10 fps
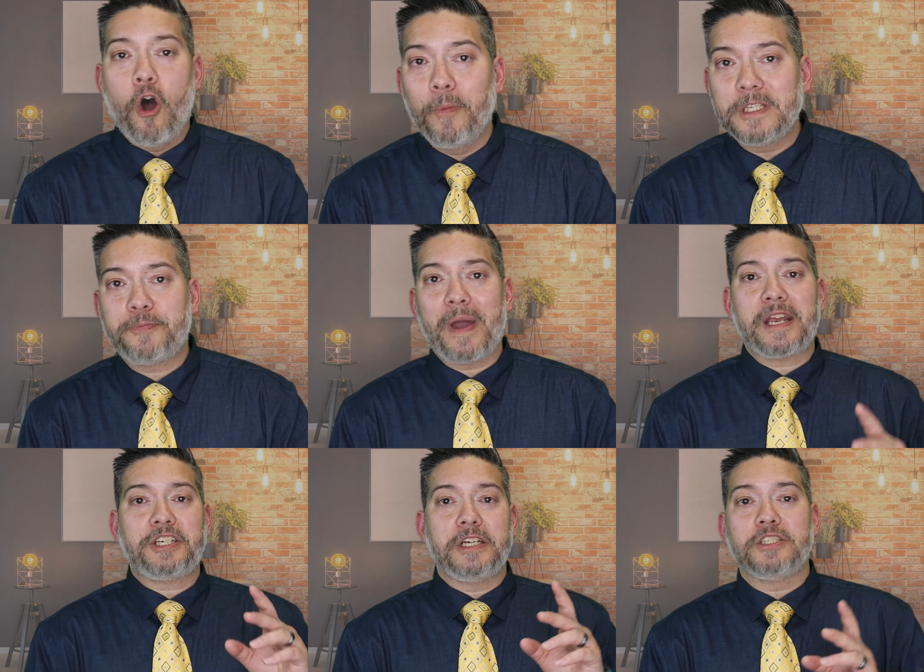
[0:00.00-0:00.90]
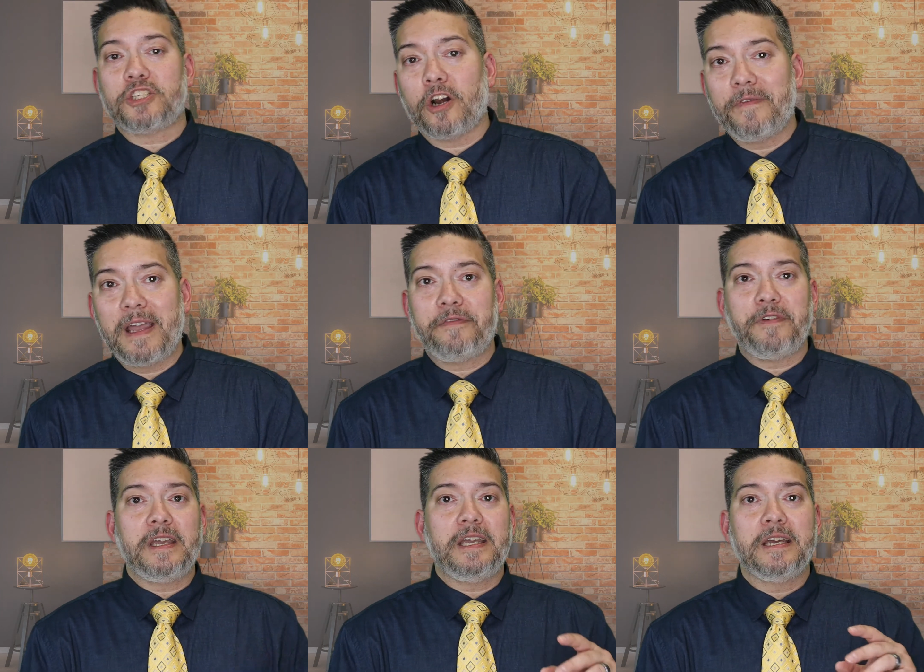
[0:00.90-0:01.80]
home inspection, survey
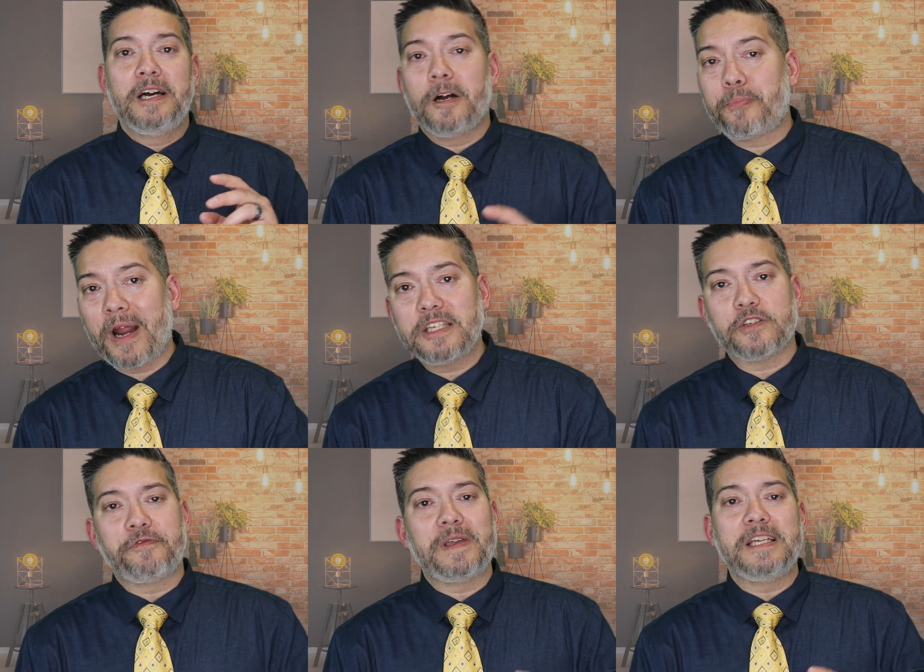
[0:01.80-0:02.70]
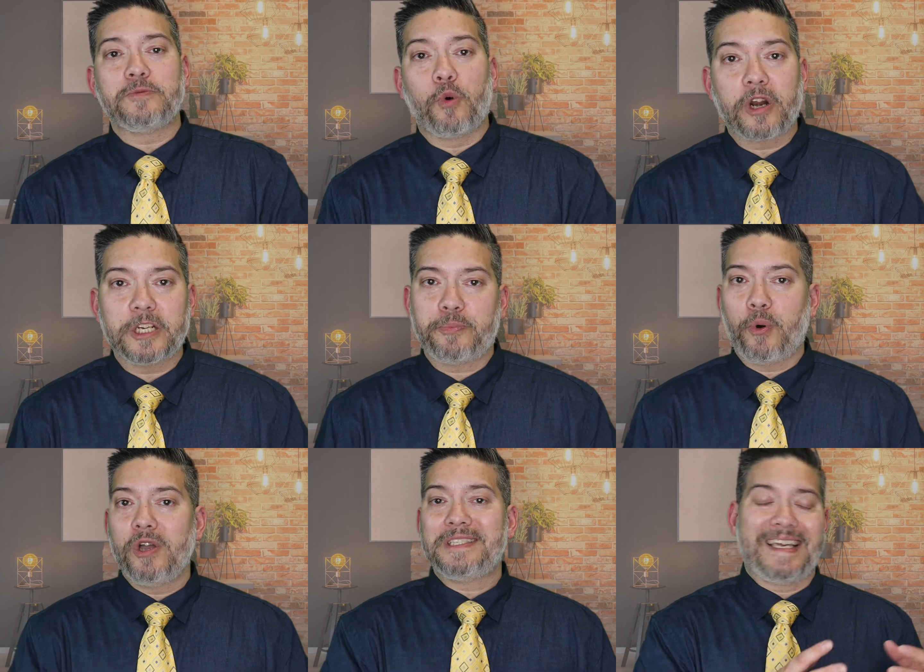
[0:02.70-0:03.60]
fee, appraisal fees, mortgage
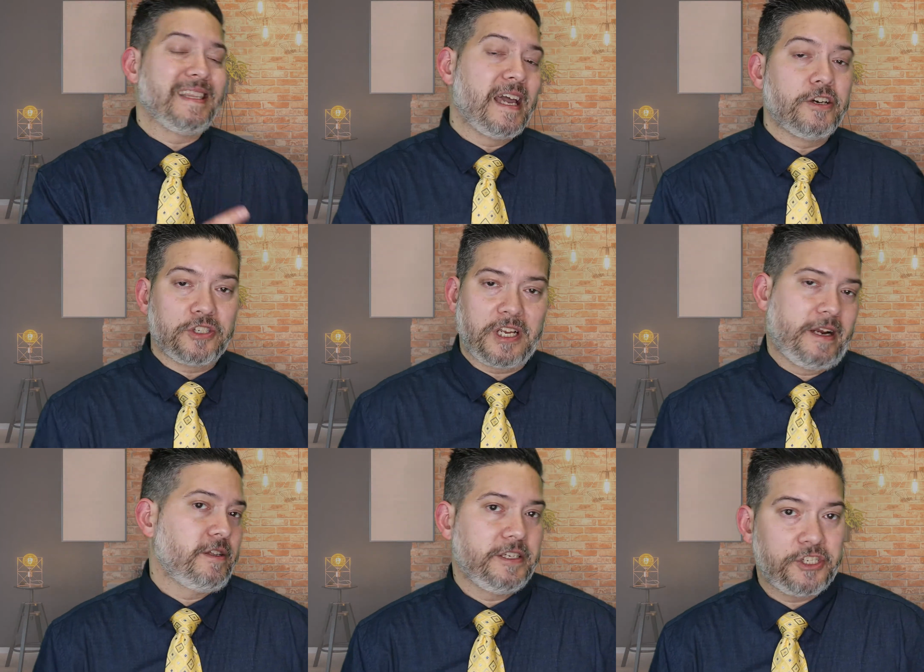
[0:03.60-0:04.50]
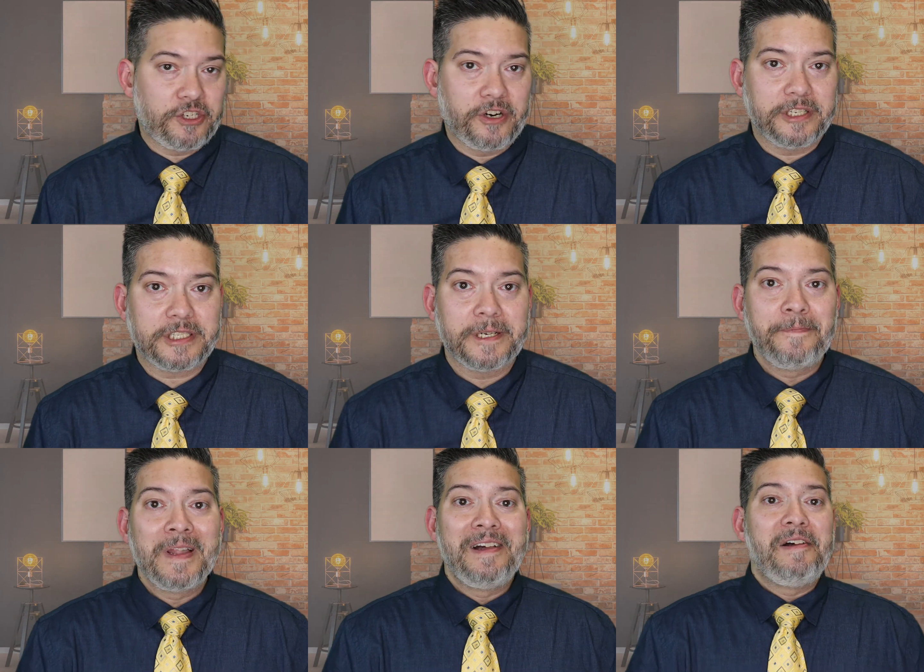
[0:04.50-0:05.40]
points, and lender's title insurance.
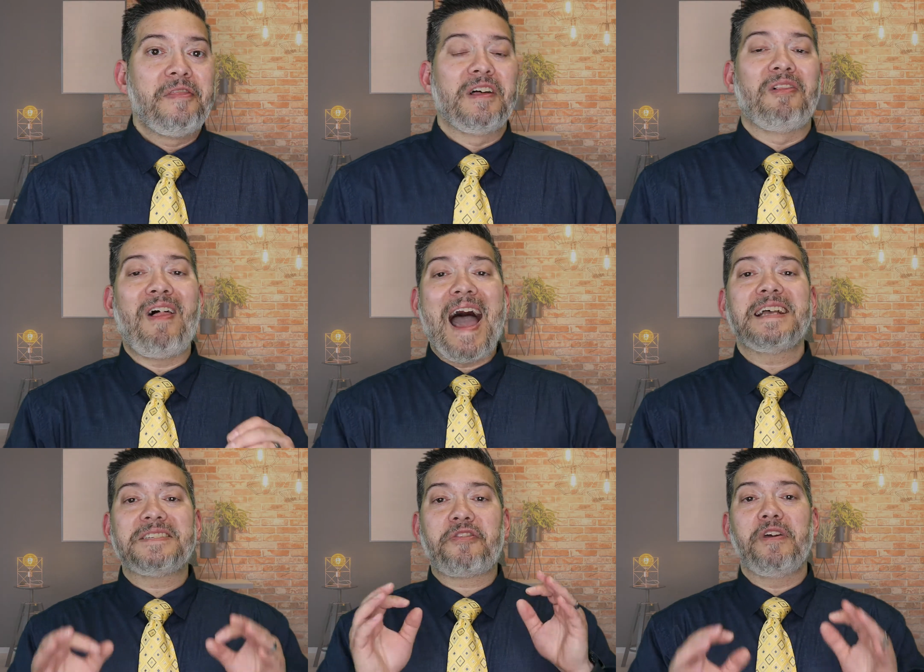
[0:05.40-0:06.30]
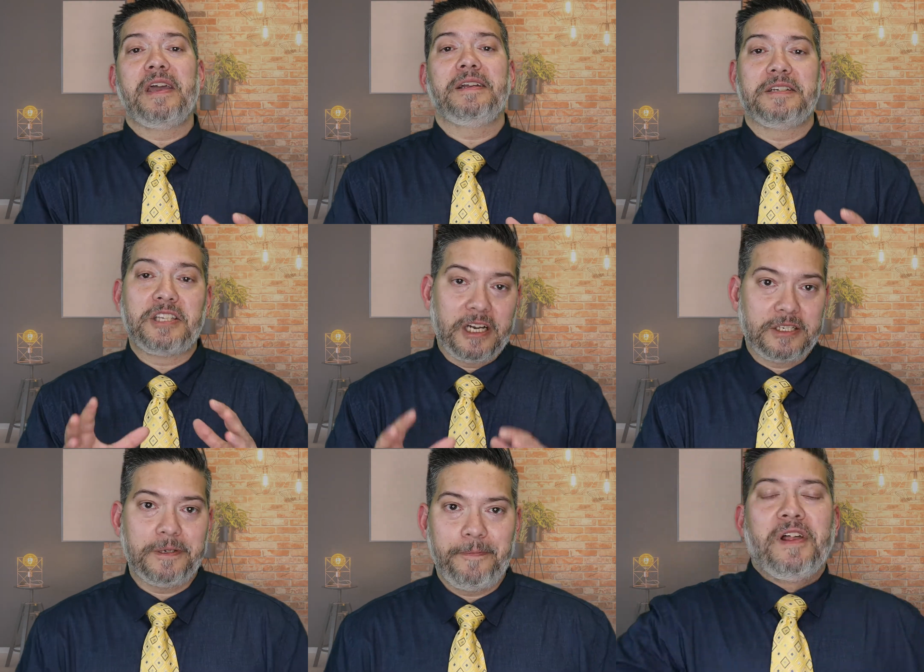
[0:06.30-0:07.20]
The last thing to touch